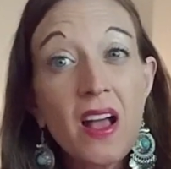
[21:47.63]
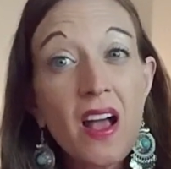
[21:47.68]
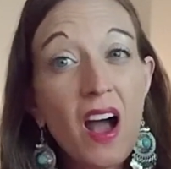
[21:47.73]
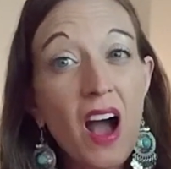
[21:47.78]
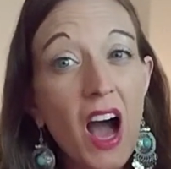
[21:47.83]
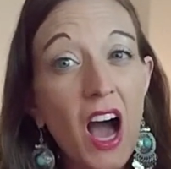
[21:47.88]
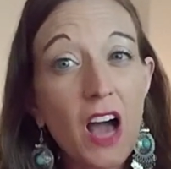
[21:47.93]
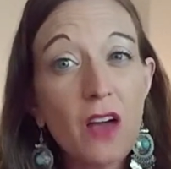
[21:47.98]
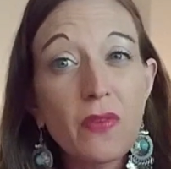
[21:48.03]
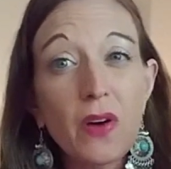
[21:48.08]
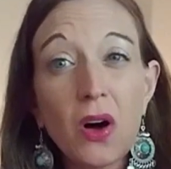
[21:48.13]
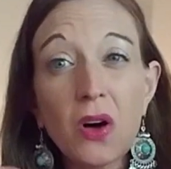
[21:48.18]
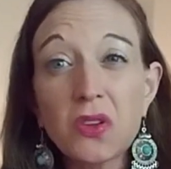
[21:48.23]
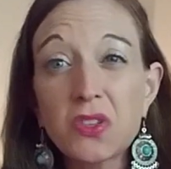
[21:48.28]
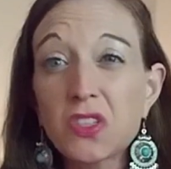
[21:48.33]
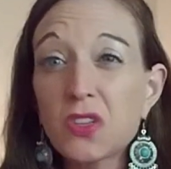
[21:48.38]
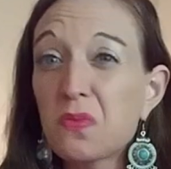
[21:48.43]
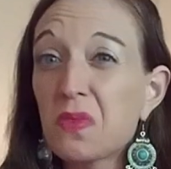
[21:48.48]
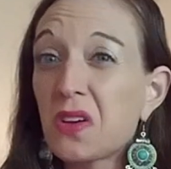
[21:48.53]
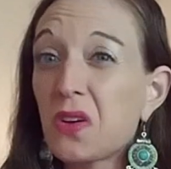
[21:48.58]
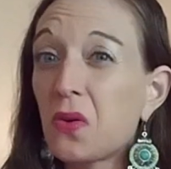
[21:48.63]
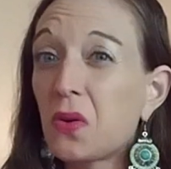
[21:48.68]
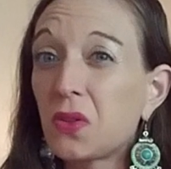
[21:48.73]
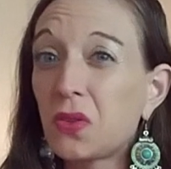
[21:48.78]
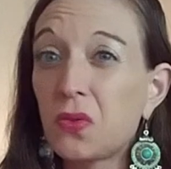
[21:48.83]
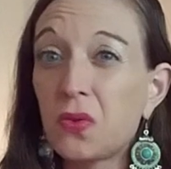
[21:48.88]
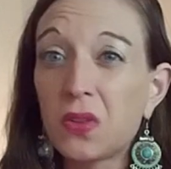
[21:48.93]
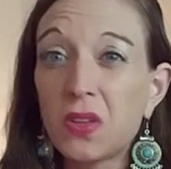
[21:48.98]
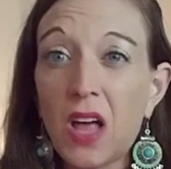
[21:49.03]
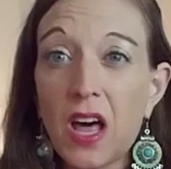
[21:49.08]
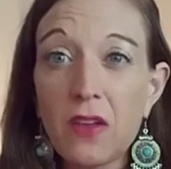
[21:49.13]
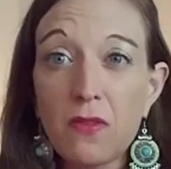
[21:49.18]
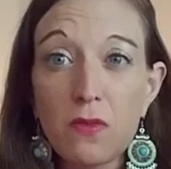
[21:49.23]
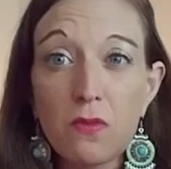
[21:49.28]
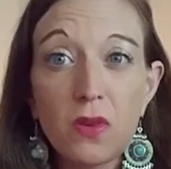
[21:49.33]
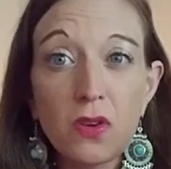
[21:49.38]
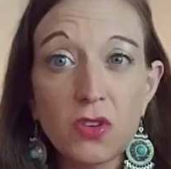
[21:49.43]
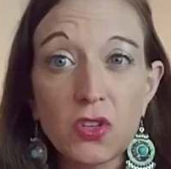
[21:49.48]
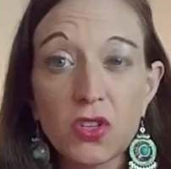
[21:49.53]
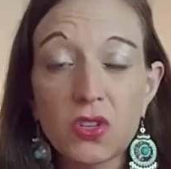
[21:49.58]
I've also been going through a lot of
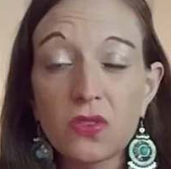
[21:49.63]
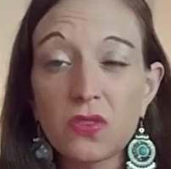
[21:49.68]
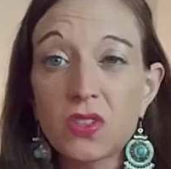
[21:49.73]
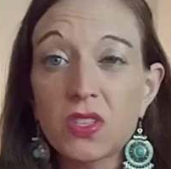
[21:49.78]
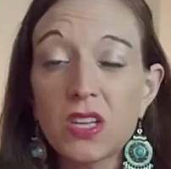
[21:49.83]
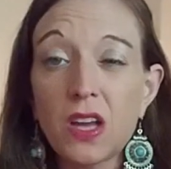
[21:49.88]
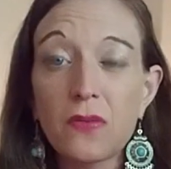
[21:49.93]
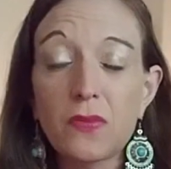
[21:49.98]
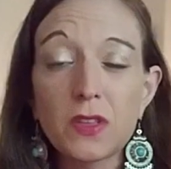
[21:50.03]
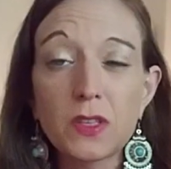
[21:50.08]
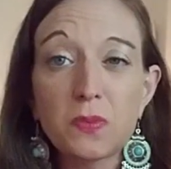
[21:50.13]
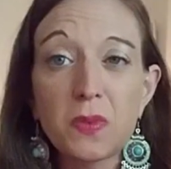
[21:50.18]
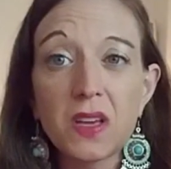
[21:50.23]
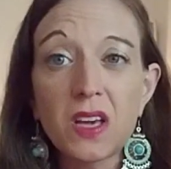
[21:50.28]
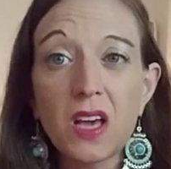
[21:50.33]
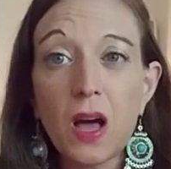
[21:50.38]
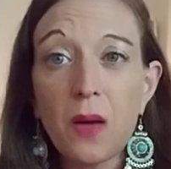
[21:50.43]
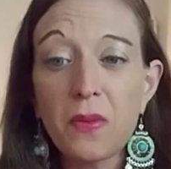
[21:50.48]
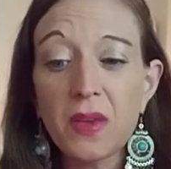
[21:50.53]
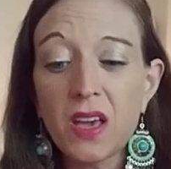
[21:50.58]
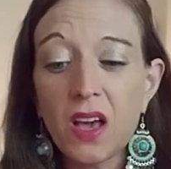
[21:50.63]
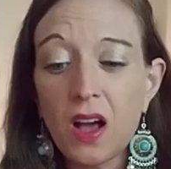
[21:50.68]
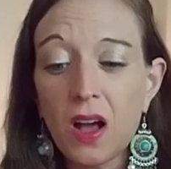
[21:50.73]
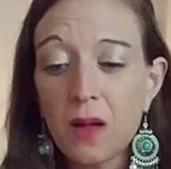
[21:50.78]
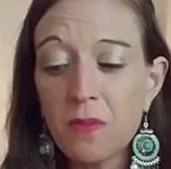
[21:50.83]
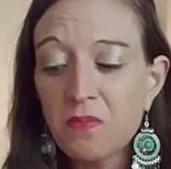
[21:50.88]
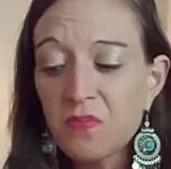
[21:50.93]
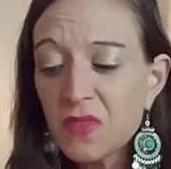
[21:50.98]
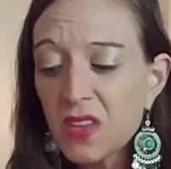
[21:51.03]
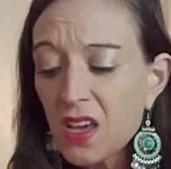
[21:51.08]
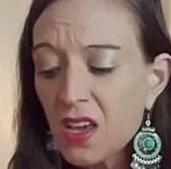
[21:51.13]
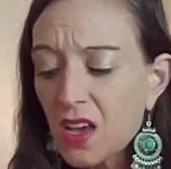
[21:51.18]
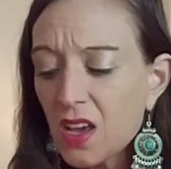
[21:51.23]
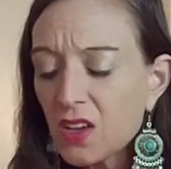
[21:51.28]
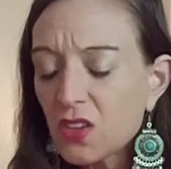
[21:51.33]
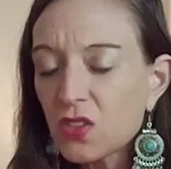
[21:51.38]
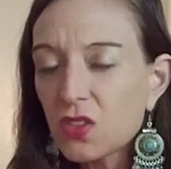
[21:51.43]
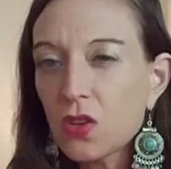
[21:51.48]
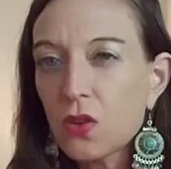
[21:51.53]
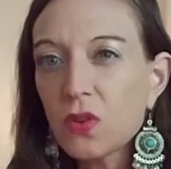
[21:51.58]
emotional stuff that's been coming up.
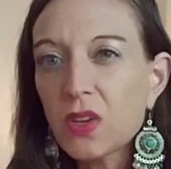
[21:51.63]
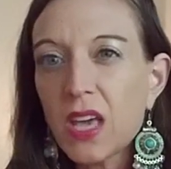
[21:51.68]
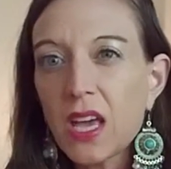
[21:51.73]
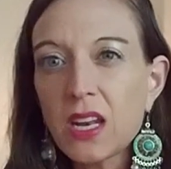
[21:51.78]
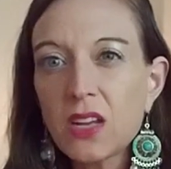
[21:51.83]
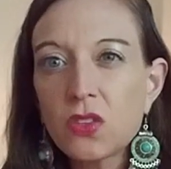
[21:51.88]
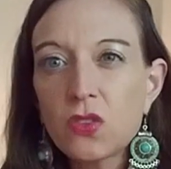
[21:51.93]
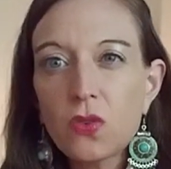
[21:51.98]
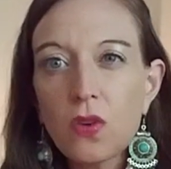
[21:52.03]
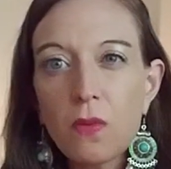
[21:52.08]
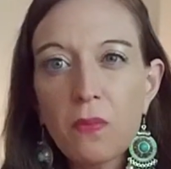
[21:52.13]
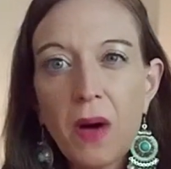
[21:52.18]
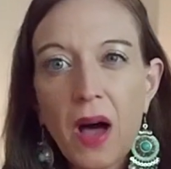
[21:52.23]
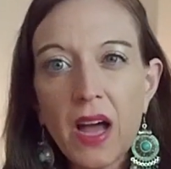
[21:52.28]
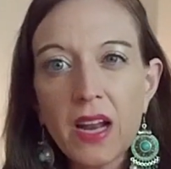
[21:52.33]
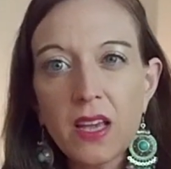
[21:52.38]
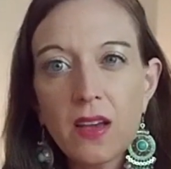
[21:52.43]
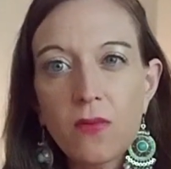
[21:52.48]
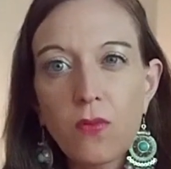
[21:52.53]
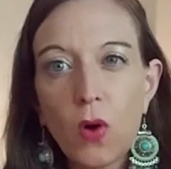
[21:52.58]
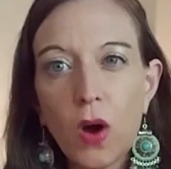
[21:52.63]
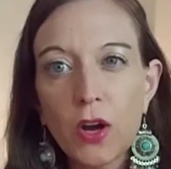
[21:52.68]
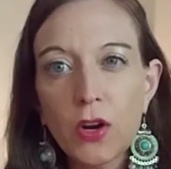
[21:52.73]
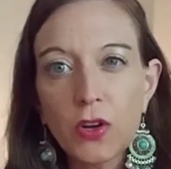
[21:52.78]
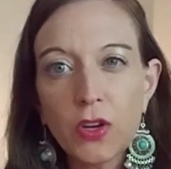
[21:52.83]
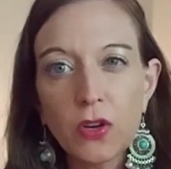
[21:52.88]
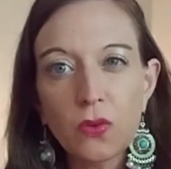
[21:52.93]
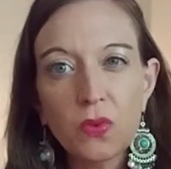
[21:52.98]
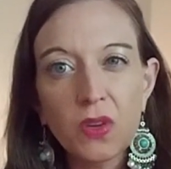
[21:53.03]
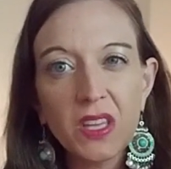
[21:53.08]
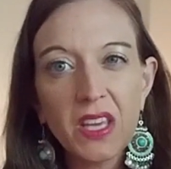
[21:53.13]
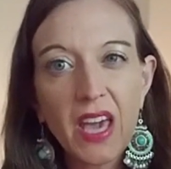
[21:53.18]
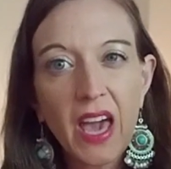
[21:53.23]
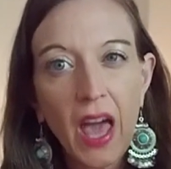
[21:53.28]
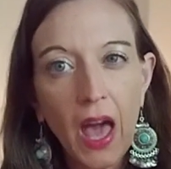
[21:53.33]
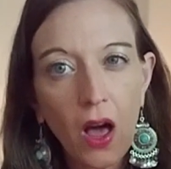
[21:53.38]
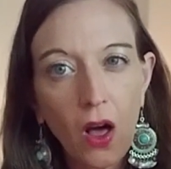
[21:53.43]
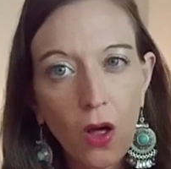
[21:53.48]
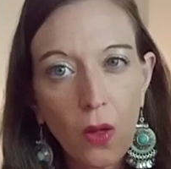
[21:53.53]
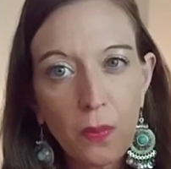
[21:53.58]
So getting to a body of water can really
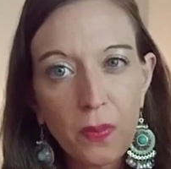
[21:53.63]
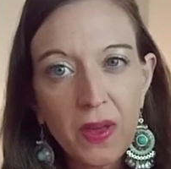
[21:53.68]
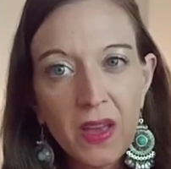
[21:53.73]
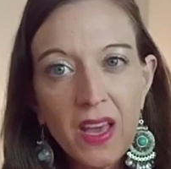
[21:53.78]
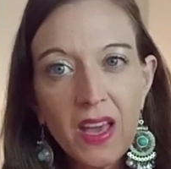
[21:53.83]
help